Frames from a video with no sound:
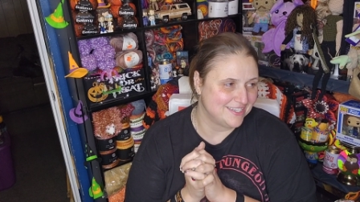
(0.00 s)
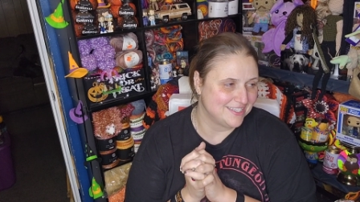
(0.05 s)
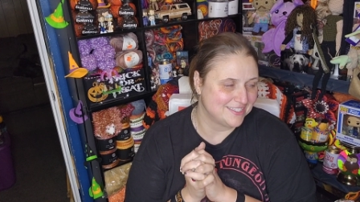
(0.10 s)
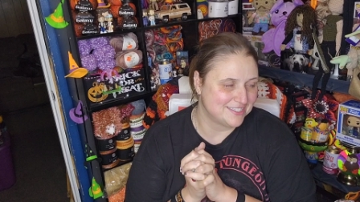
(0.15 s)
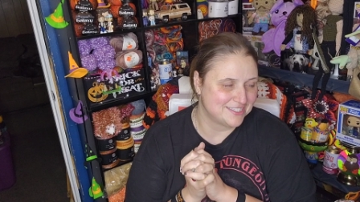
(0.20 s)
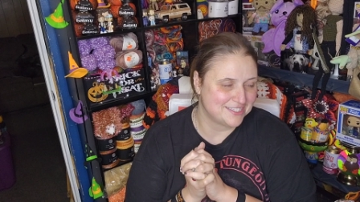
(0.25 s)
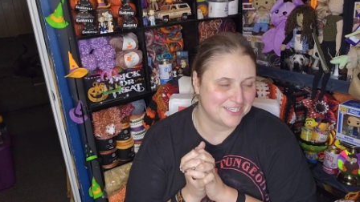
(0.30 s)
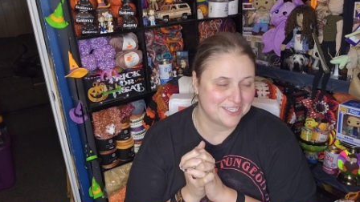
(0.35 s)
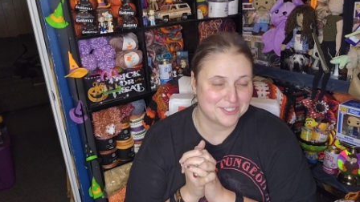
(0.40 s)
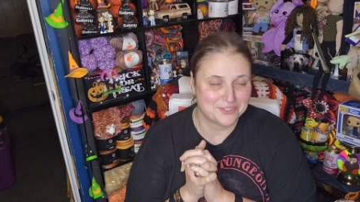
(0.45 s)

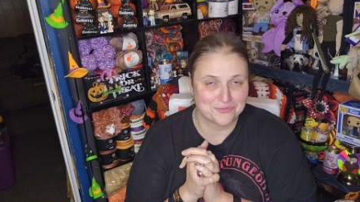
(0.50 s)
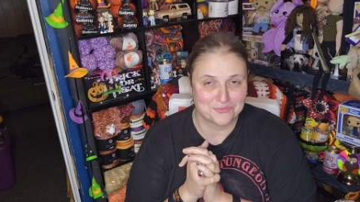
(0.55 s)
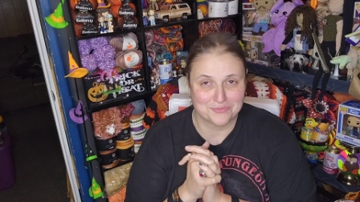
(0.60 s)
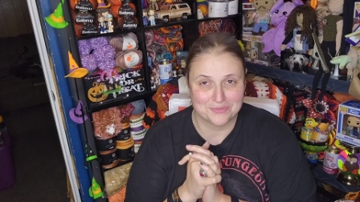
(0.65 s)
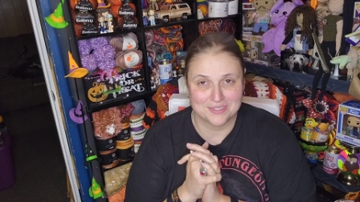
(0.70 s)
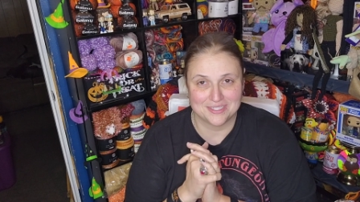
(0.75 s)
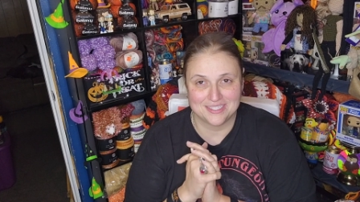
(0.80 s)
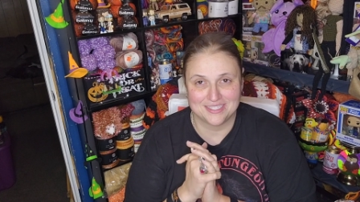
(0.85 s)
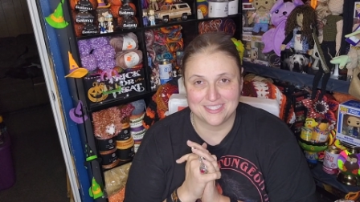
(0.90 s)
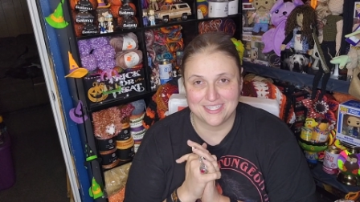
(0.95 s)
It's it's
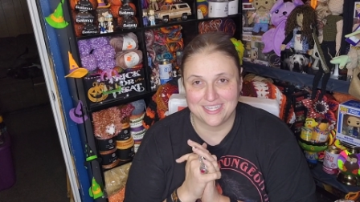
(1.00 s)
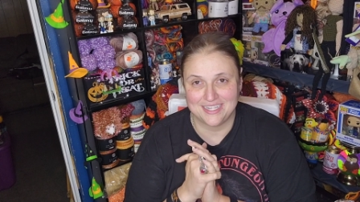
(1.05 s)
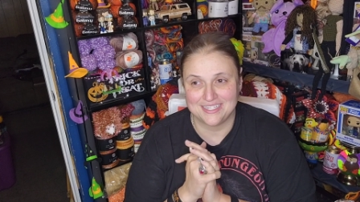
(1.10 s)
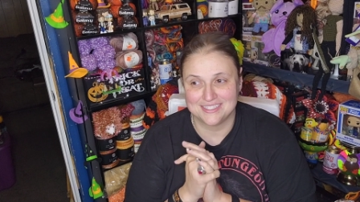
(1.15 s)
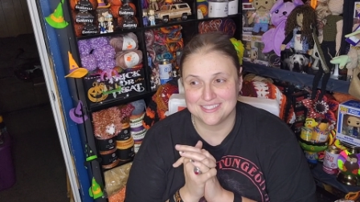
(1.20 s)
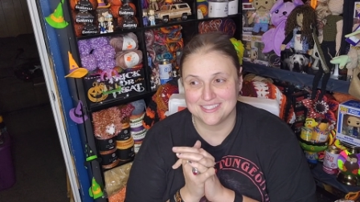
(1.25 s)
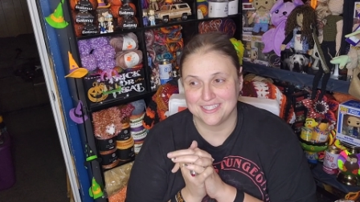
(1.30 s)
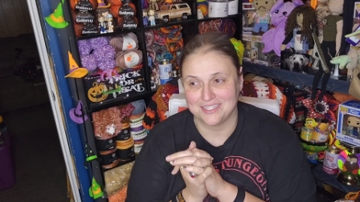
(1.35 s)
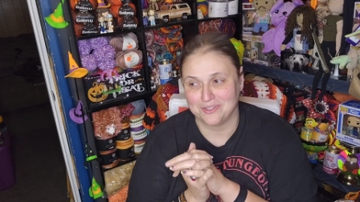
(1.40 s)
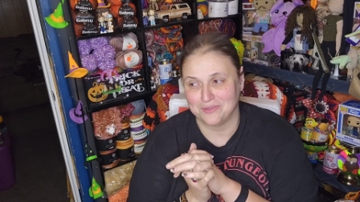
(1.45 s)
really late.
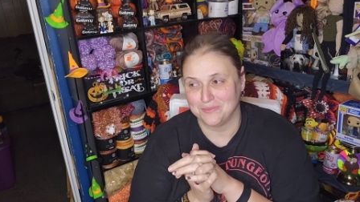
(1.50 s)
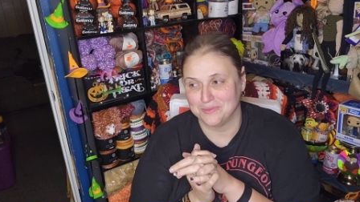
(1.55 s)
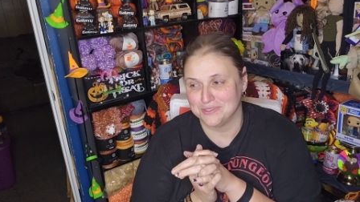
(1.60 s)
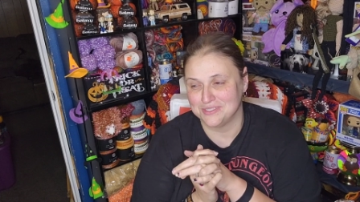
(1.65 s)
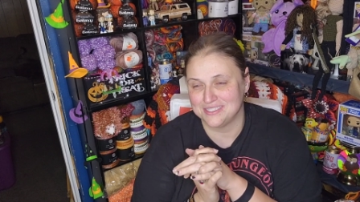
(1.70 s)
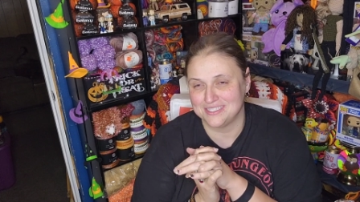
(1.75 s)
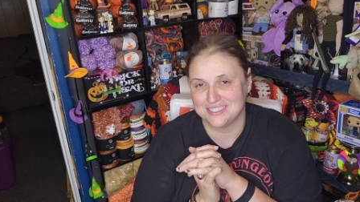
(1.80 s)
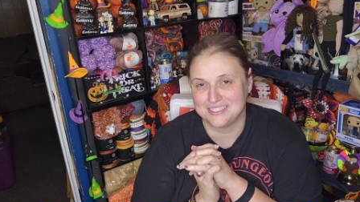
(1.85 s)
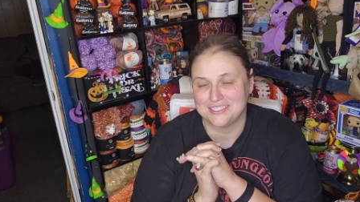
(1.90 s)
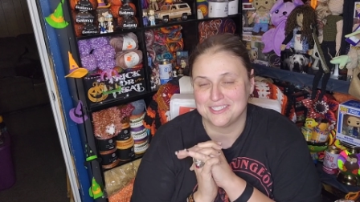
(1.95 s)
It's like
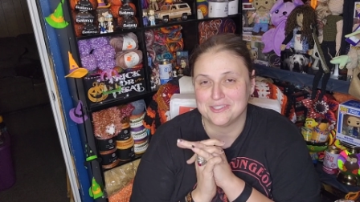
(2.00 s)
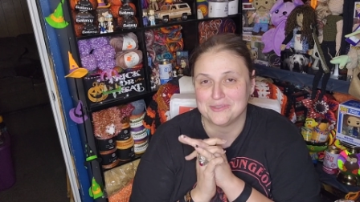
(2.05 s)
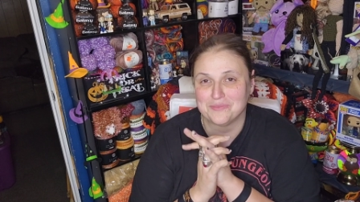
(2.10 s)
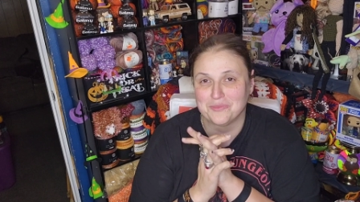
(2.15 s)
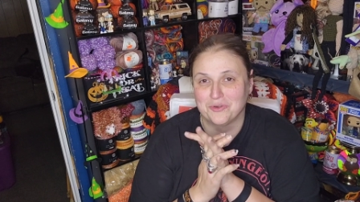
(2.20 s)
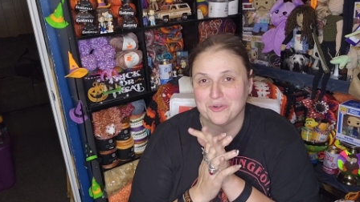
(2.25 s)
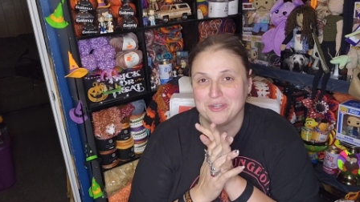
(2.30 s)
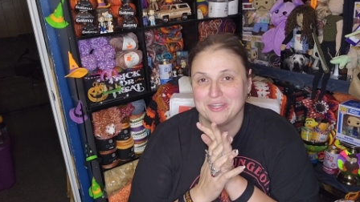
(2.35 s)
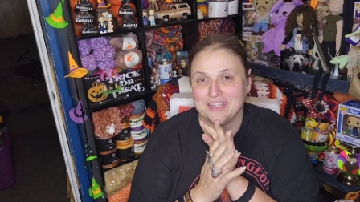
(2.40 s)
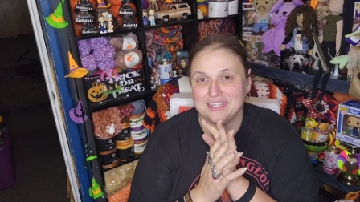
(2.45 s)
almost 6 in the
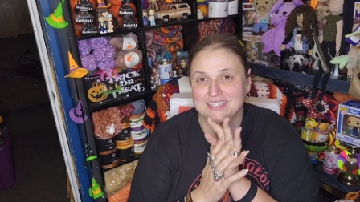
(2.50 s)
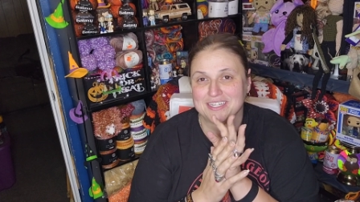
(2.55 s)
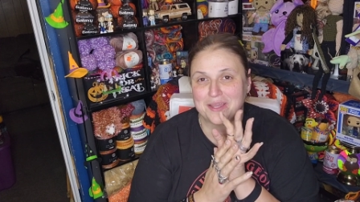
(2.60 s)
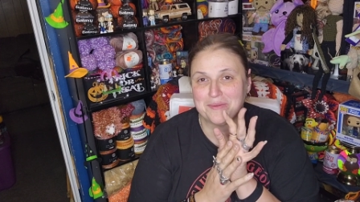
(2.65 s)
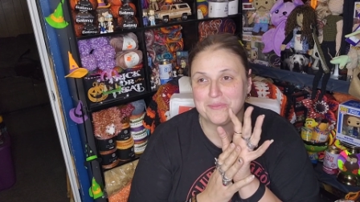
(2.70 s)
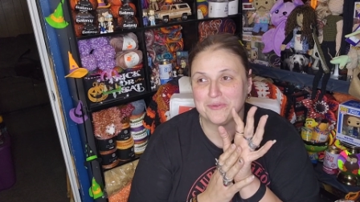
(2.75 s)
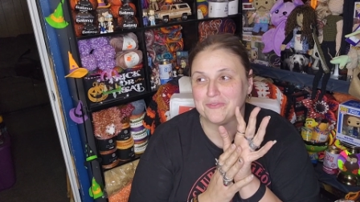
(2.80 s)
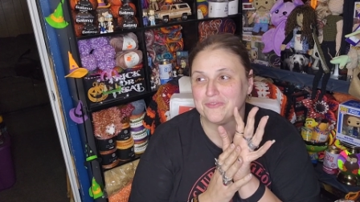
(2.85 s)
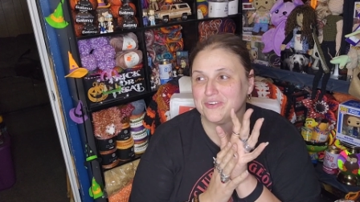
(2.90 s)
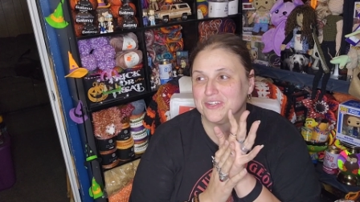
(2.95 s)
morning
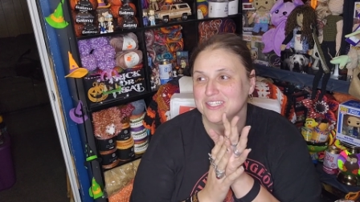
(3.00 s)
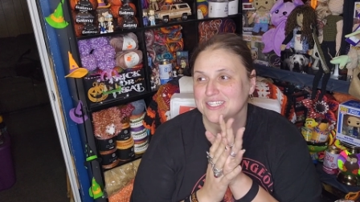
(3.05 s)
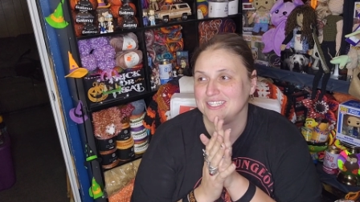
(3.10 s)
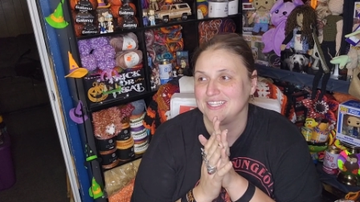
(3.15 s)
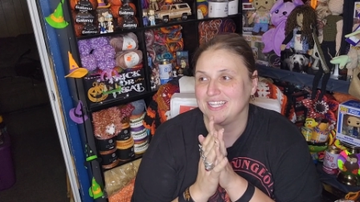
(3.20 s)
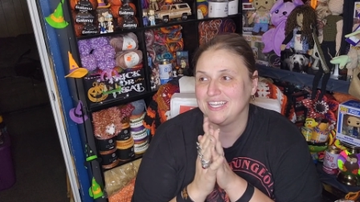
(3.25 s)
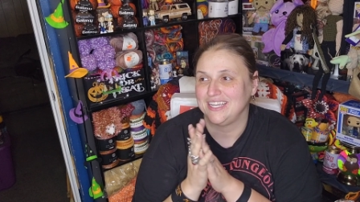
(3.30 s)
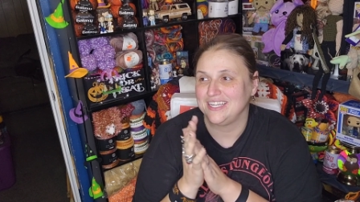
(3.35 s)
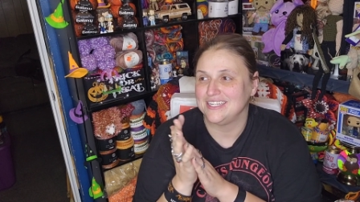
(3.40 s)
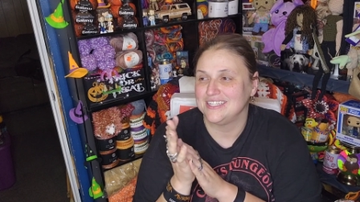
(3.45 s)
type of really
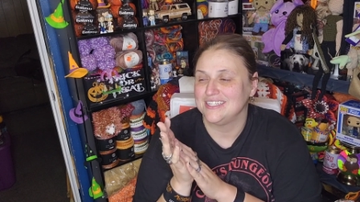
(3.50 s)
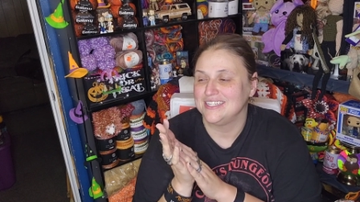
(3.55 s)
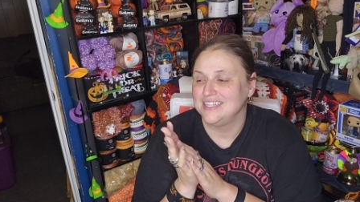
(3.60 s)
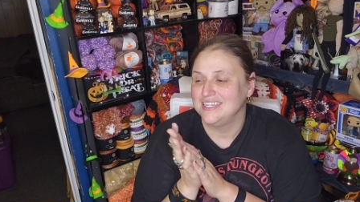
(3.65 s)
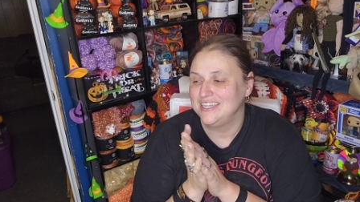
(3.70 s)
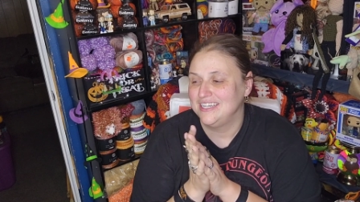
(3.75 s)
late.